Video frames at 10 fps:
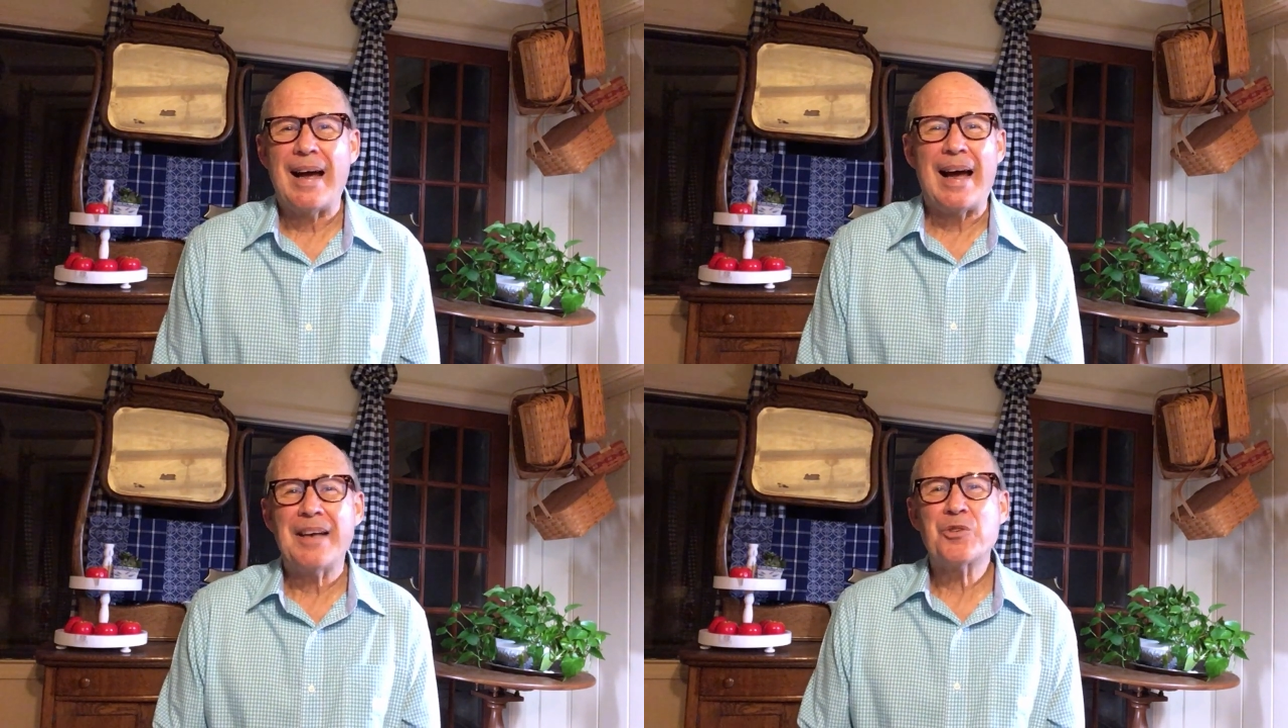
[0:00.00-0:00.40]

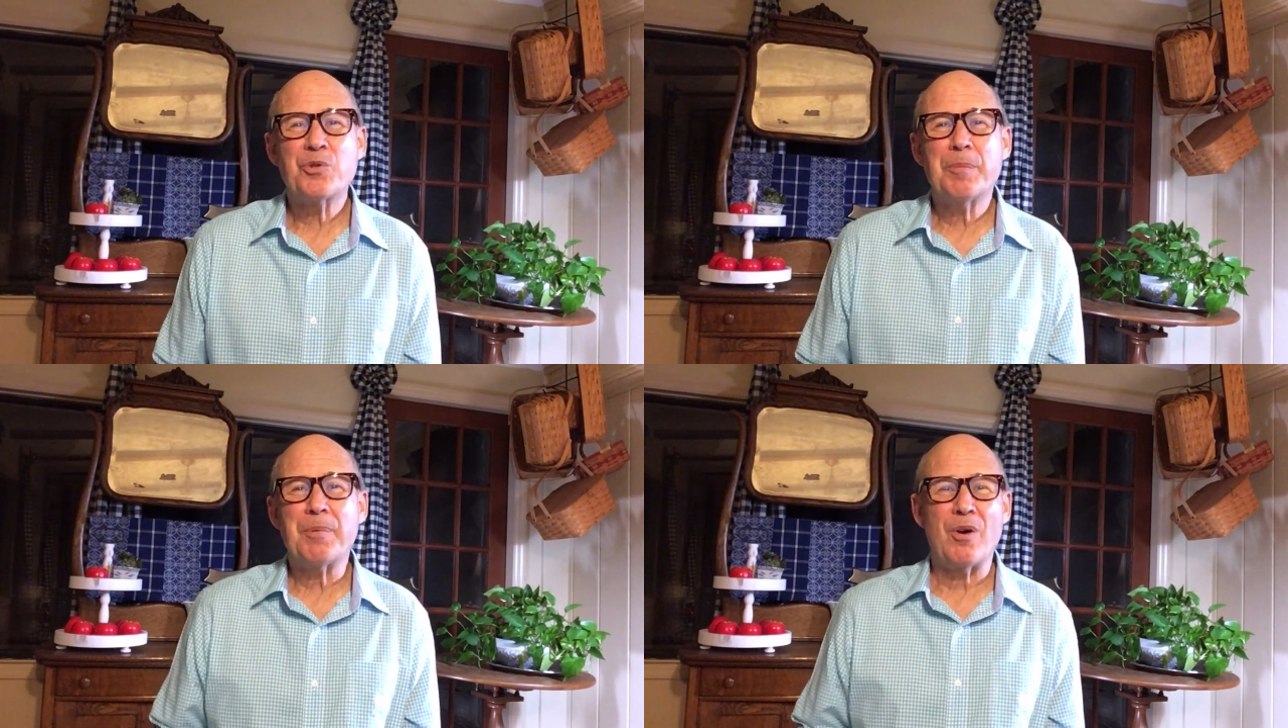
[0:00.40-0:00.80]
I
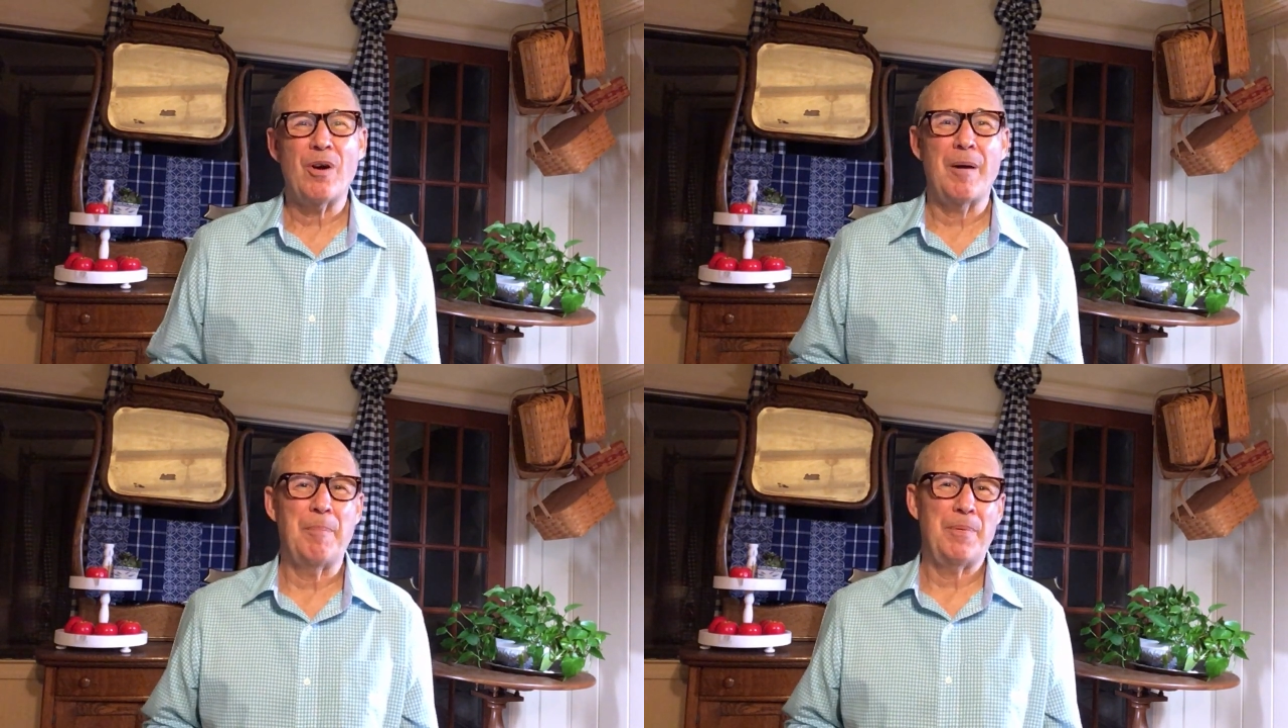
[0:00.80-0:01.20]
trip
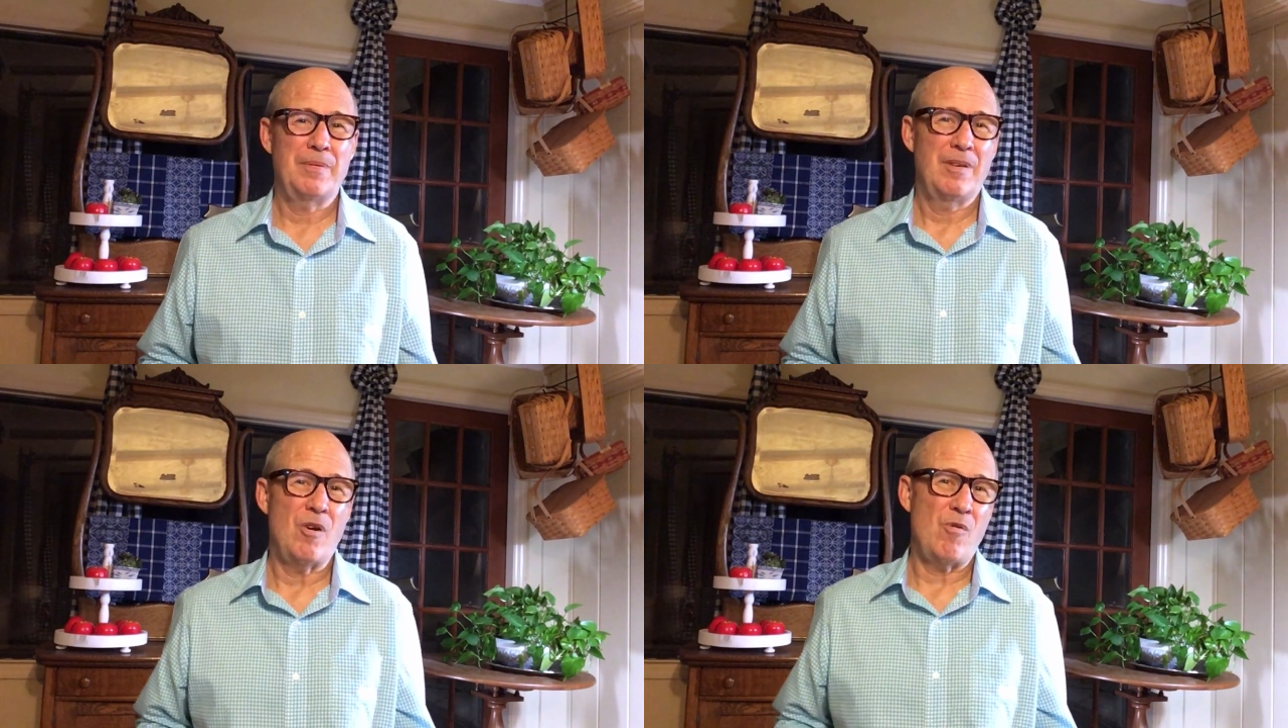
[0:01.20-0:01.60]
up
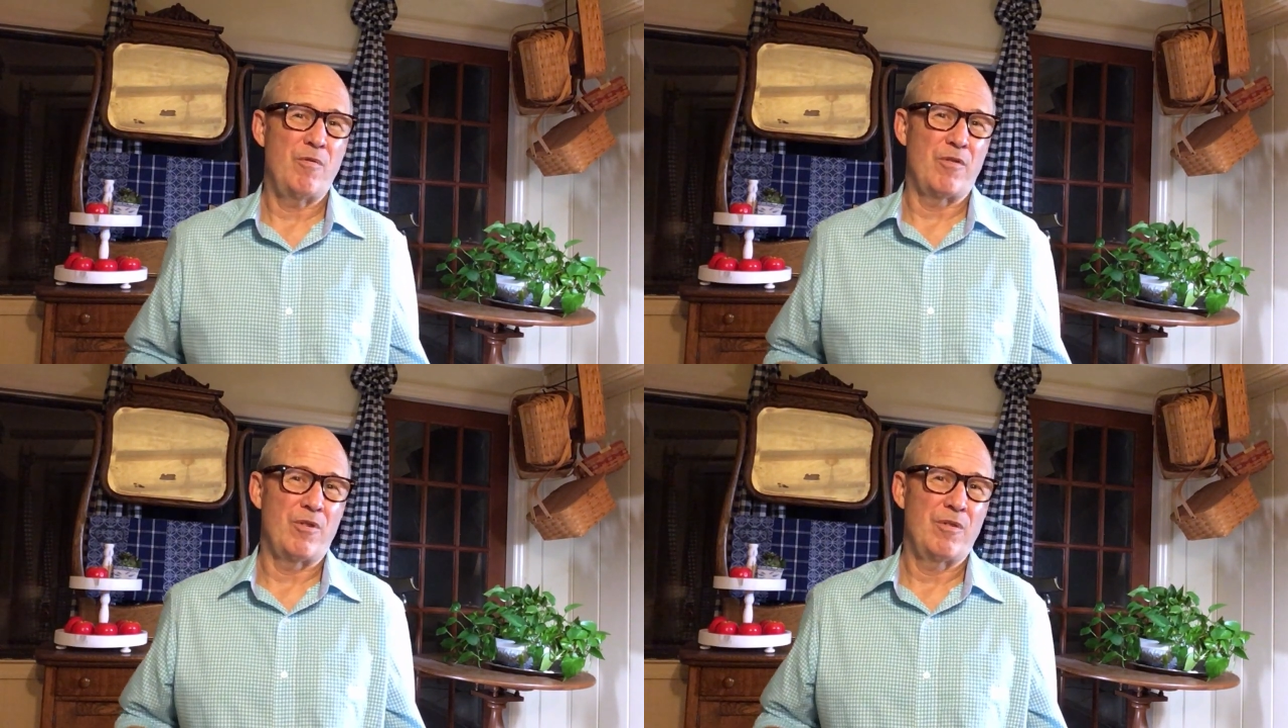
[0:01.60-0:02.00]

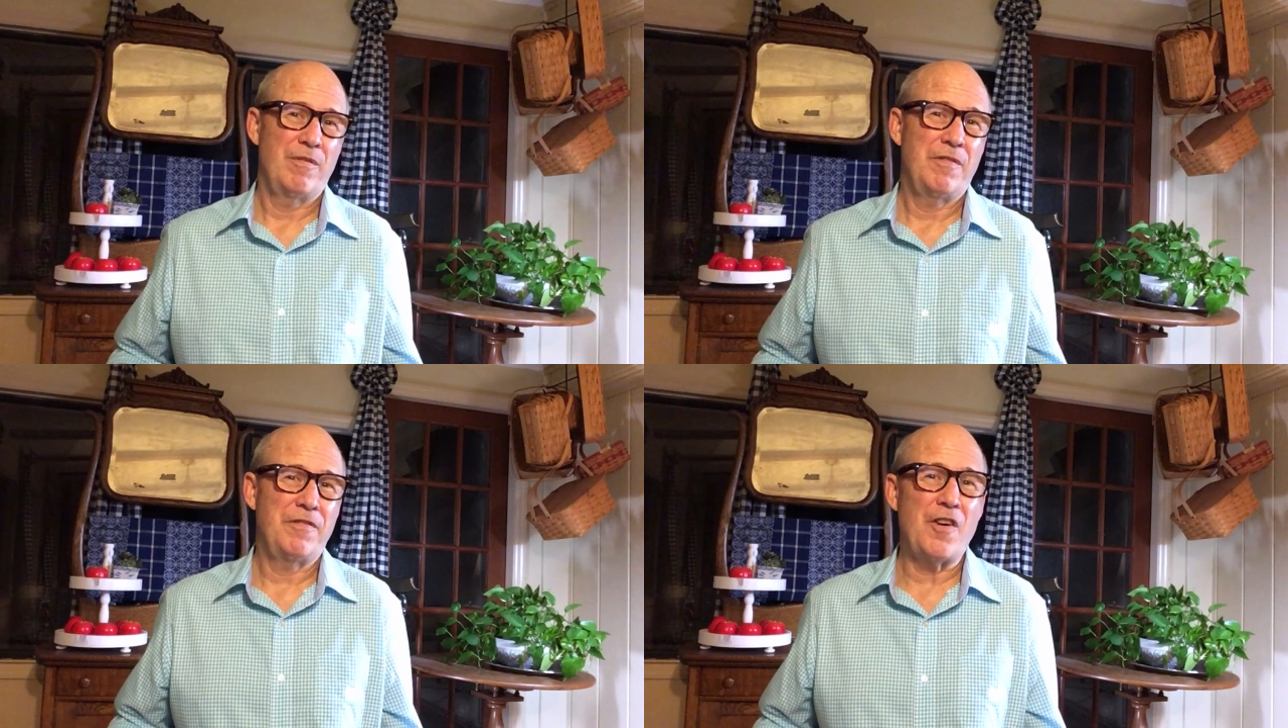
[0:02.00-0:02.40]
over
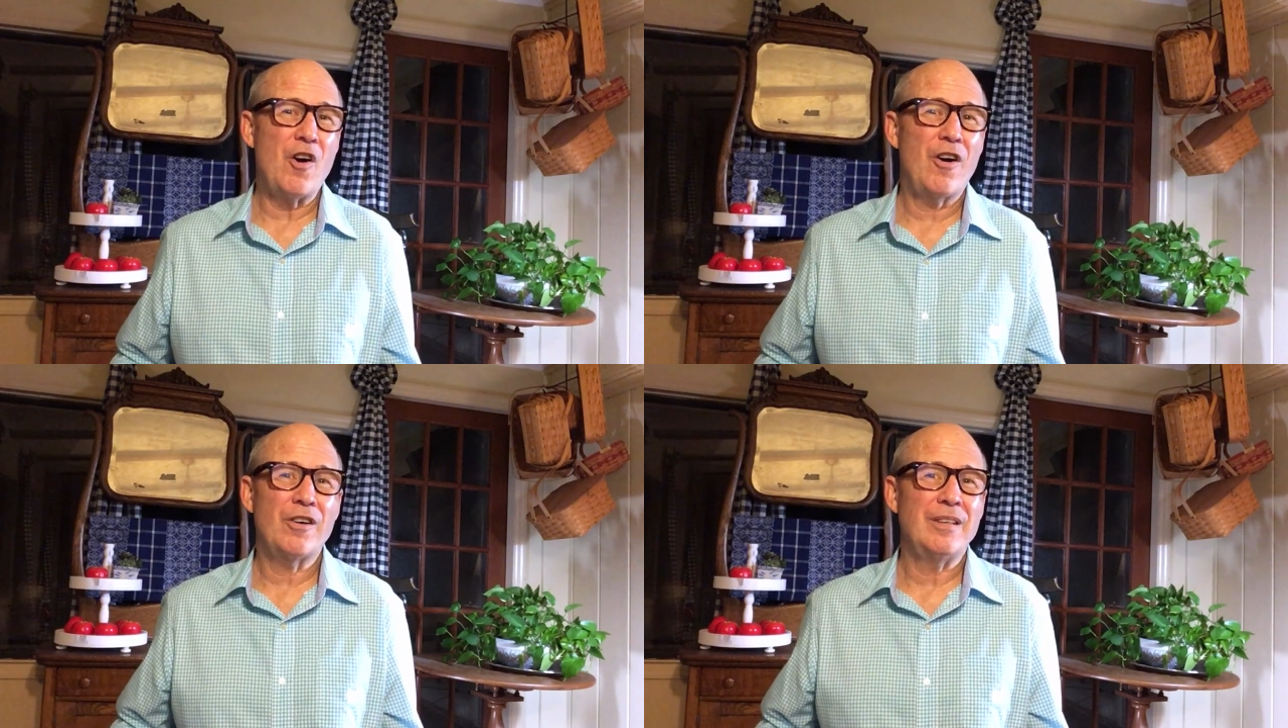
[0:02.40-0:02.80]

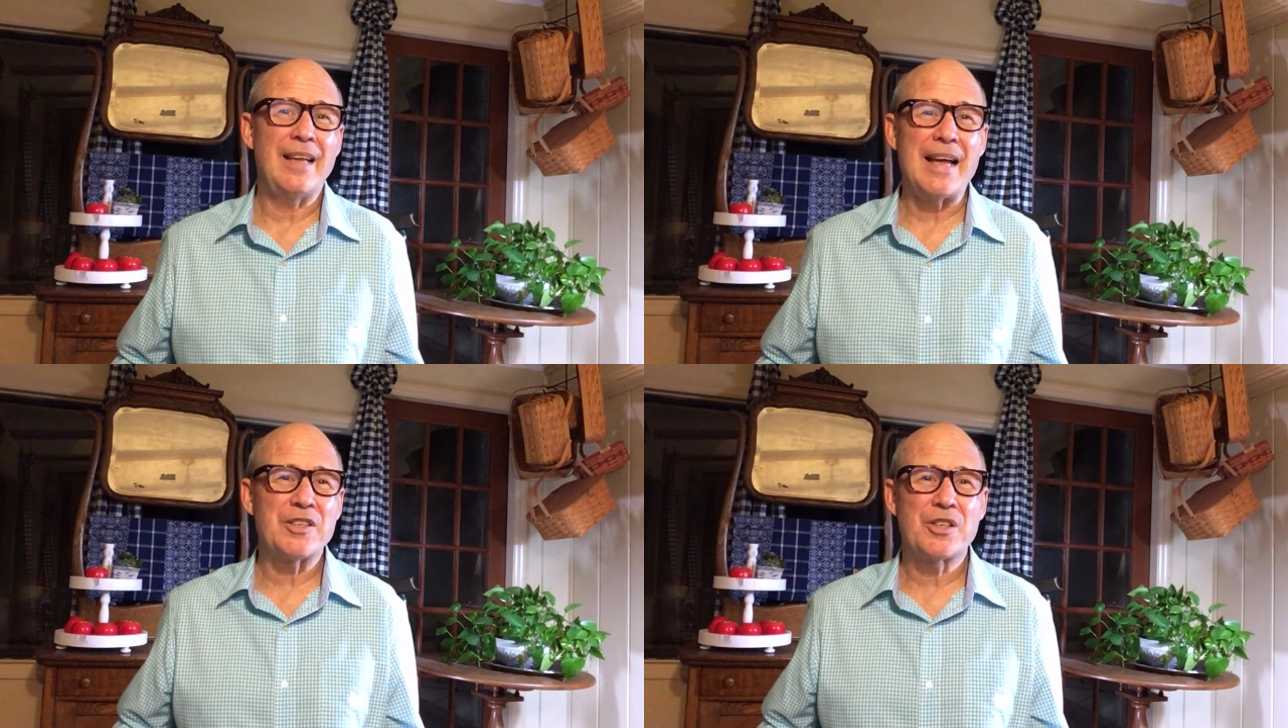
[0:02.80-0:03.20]
far
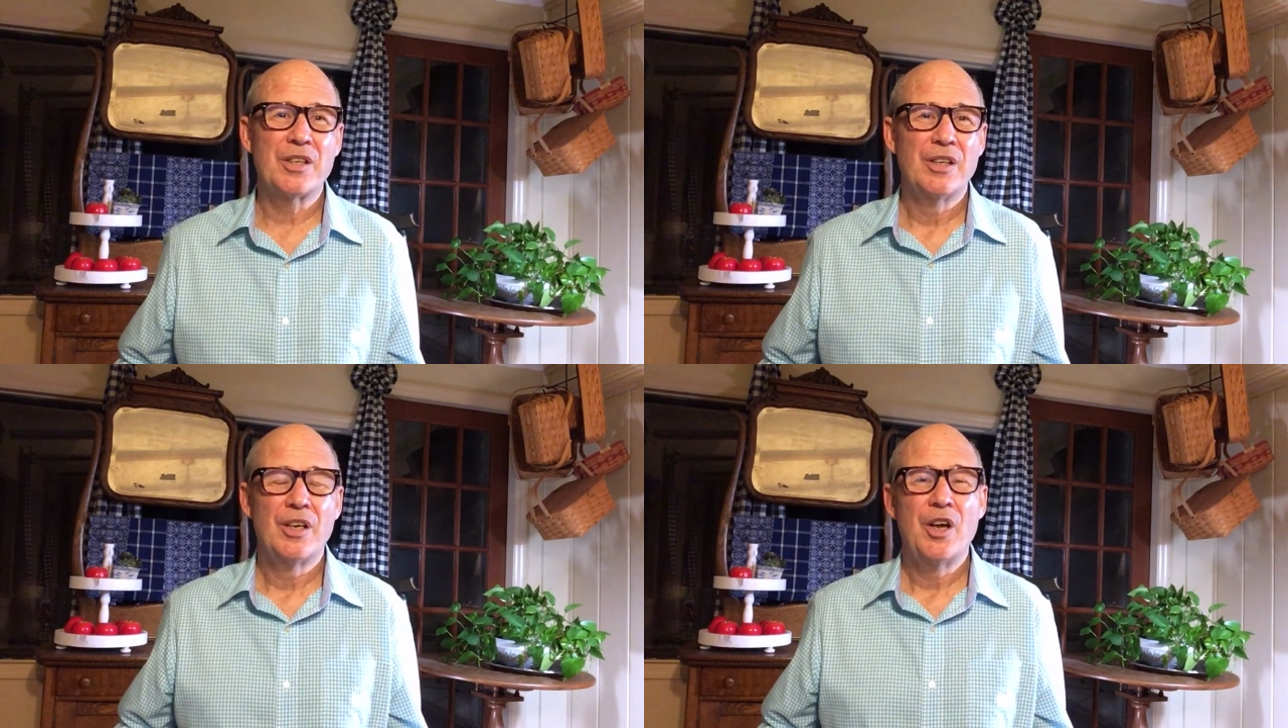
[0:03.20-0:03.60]
less